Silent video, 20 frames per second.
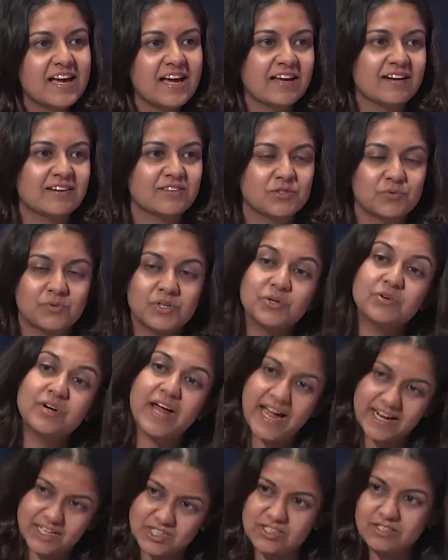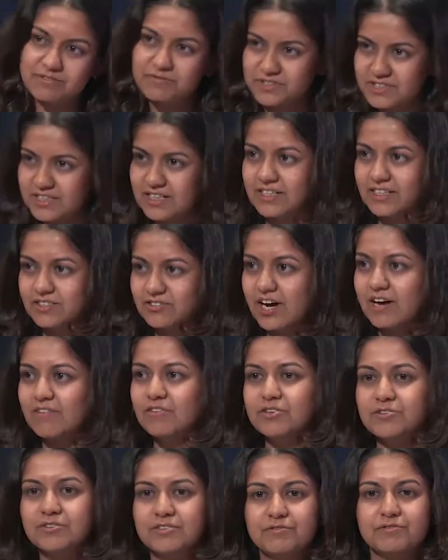and so we don't actually physically
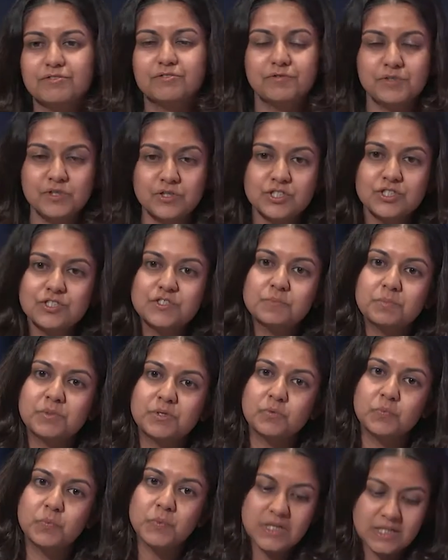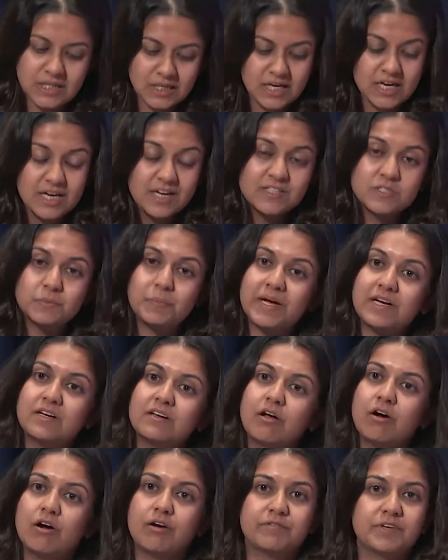travel to different futures, but we spend a
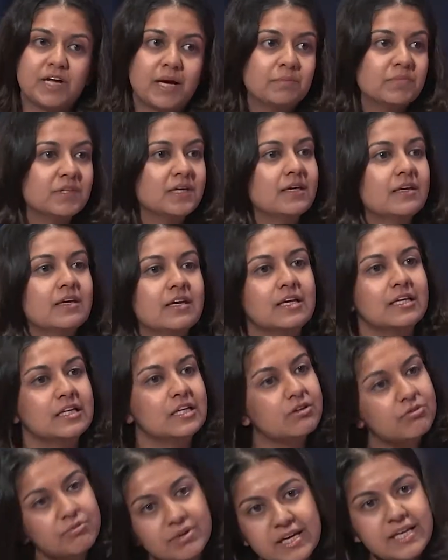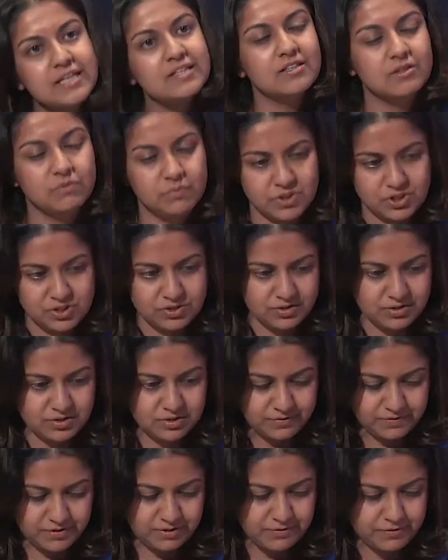lot of time thinking and creating visions
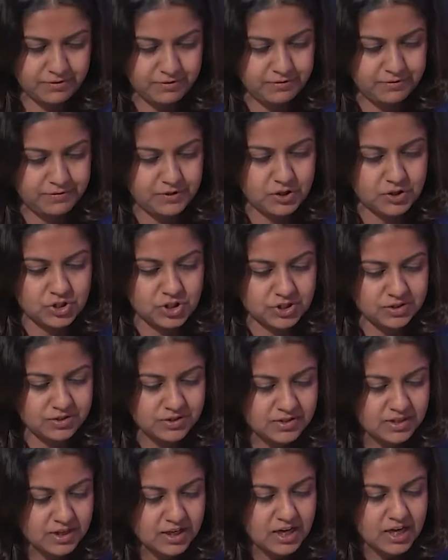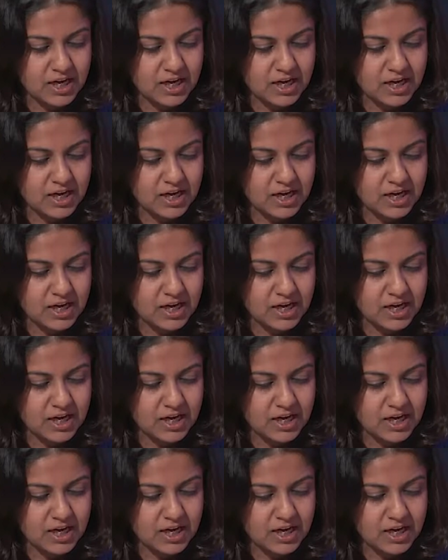of different futures.